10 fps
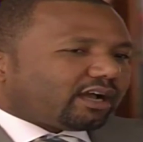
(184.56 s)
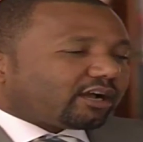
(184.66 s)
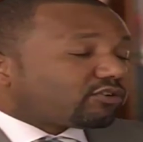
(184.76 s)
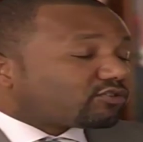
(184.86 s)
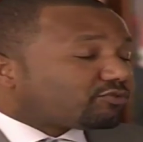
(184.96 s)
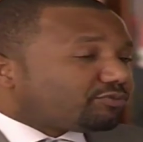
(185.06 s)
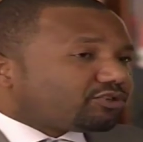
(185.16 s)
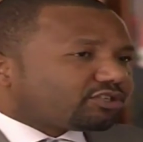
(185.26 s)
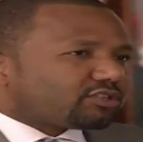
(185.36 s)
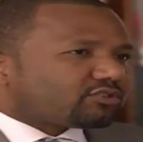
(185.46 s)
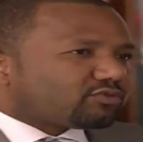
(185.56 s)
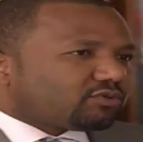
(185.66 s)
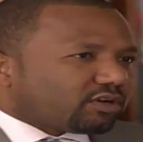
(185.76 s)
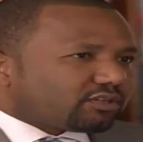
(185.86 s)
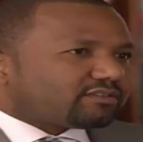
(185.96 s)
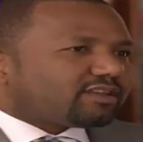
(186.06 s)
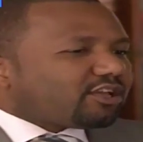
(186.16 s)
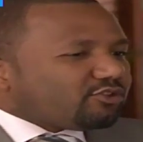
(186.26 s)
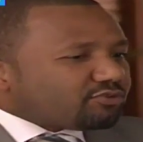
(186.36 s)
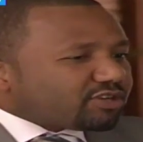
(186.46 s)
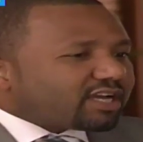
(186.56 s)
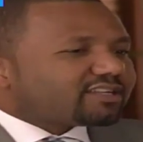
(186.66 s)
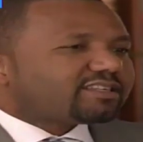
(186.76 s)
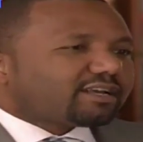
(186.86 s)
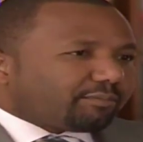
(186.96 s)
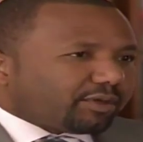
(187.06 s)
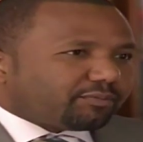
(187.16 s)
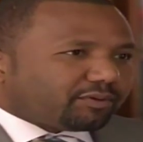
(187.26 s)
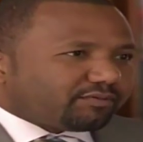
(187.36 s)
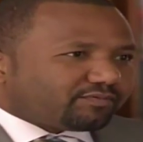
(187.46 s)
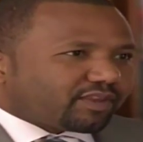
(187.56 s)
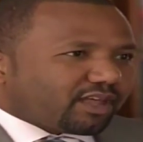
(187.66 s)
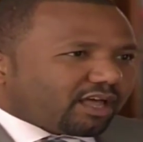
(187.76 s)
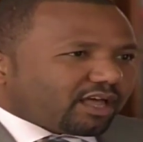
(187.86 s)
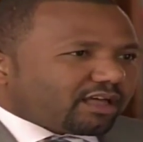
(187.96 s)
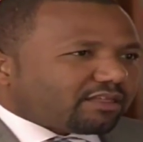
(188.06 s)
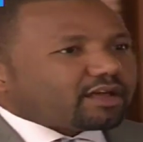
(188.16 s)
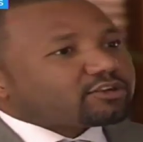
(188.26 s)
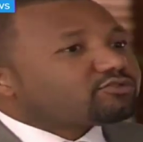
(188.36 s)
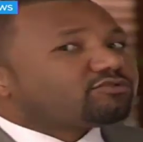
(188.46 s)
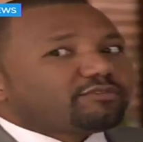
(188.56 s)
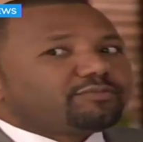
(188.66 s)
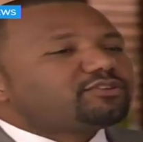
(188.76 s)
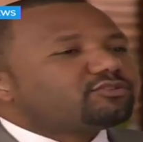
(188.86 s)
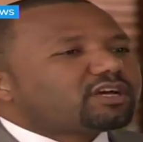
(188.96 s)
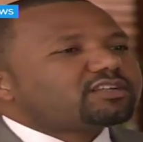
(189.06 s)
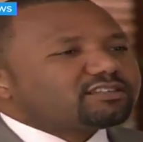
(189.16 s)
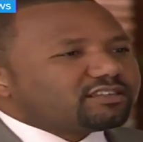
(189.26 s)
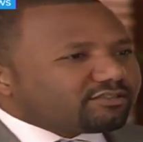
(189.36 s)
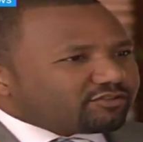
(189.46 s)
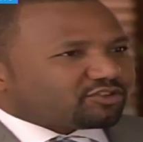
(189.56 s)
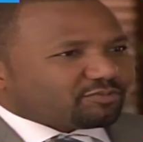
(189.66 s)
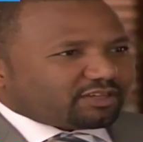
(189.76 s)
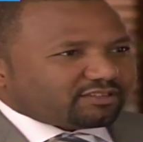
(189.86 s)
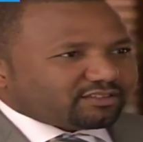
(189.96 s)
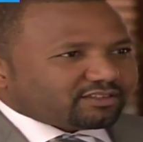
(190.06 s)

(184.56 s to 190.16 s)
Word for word: a contribution towards uniting a people that should have been united in the first place.